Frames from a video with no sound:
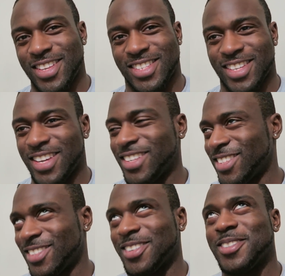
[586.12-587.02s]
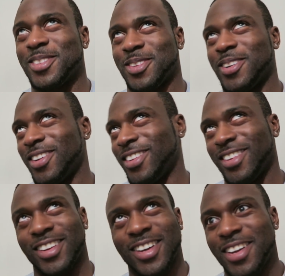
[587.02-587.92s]
It tastes so, so good.
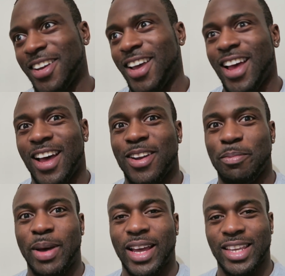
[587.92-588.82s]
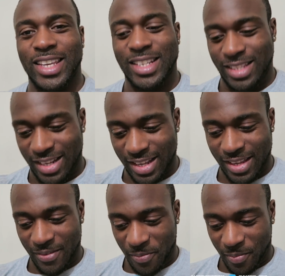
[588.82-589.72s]
Had a pack yesterday